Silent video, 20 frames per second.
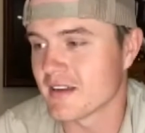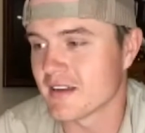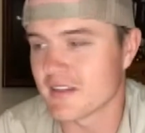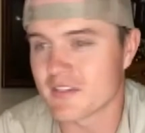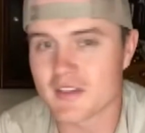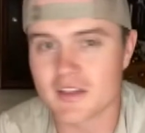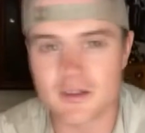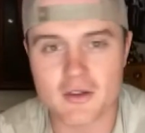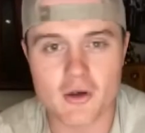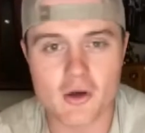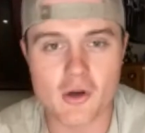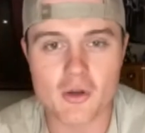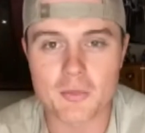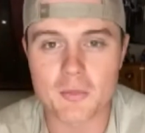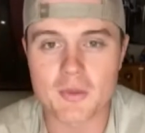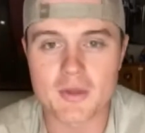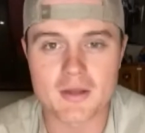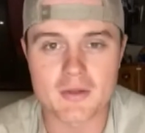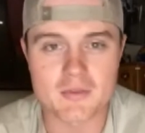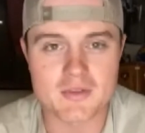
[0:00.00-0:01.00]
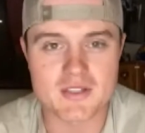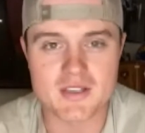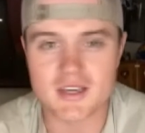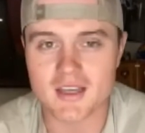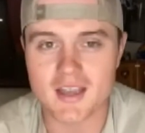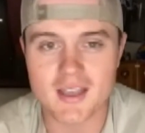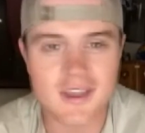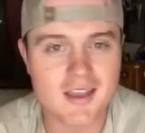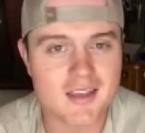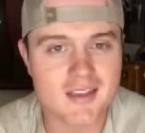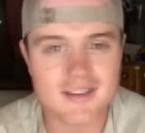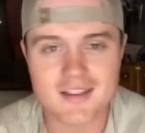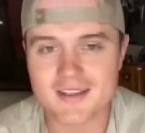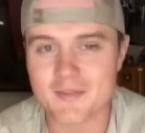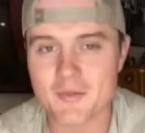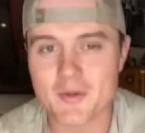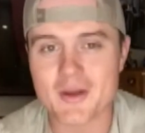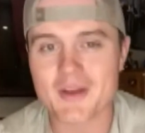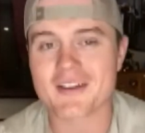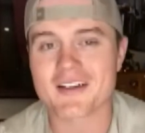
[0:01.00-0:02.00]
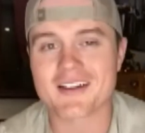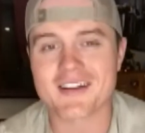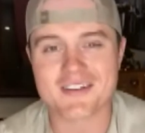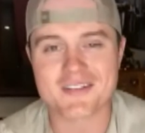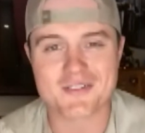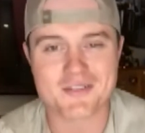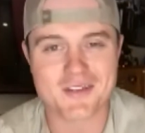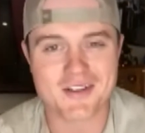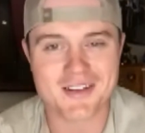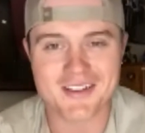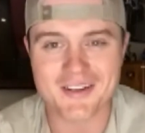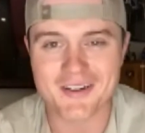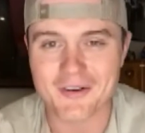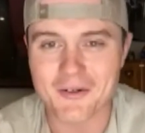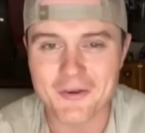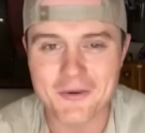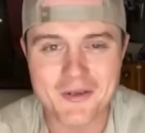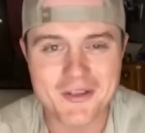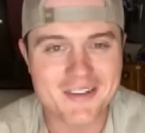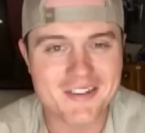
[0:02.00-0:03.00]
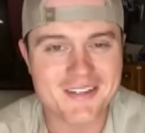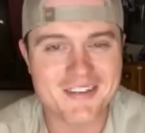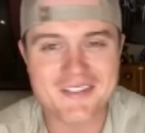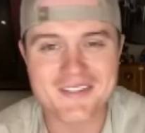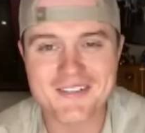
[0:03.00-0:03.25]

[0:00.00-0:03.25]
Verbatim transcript: they called me and was like, hey, like American Idol's trying to get a hold of you.